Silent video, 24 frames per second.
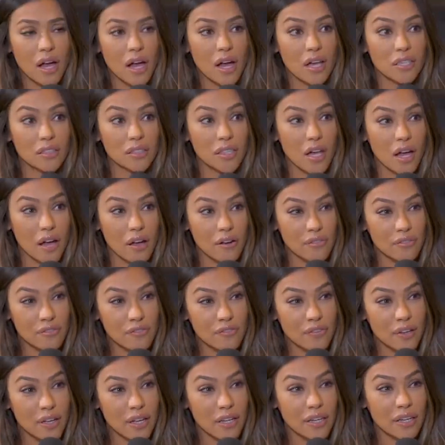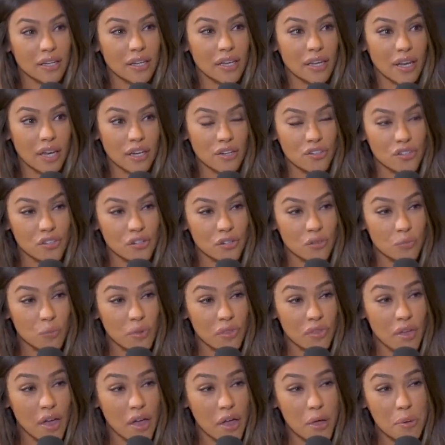a love and a connection
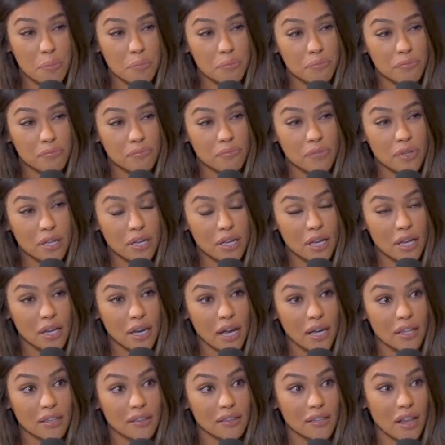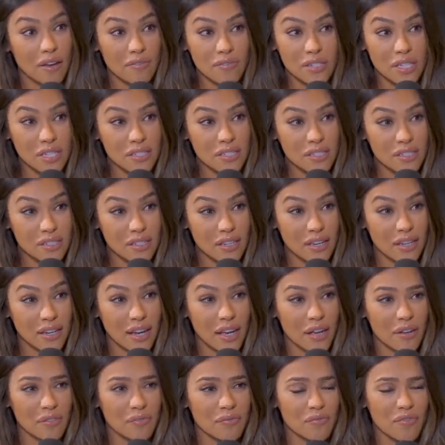with them, and I loved it. And
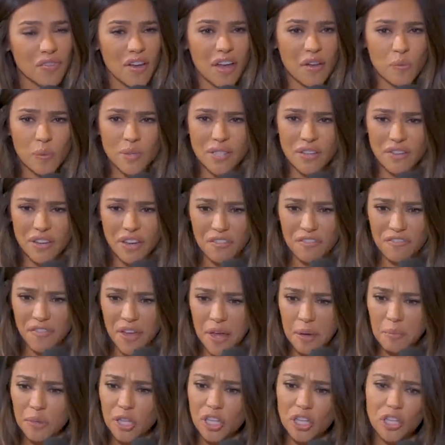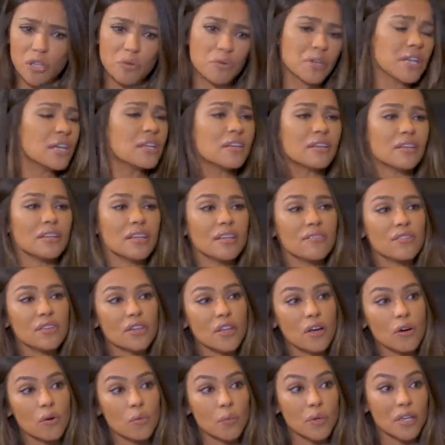I, it was like a family unit. And
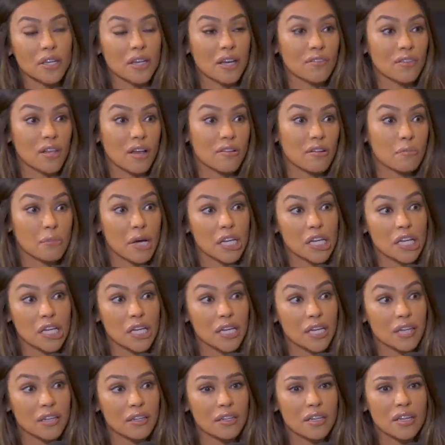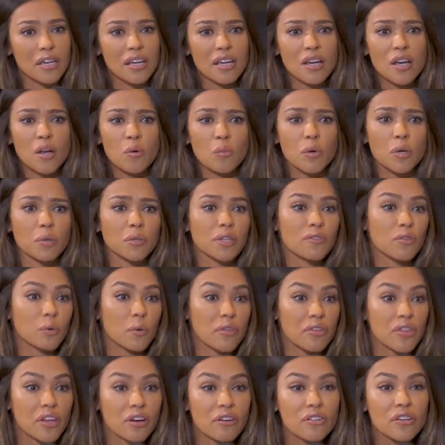even though we didn't have a lot of money and we were living
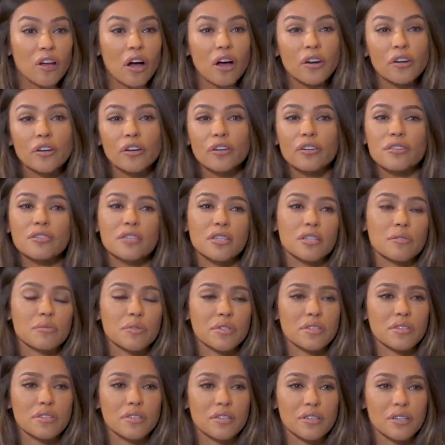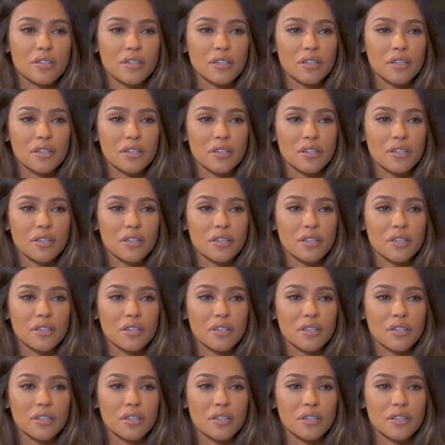with their daughters, and it was,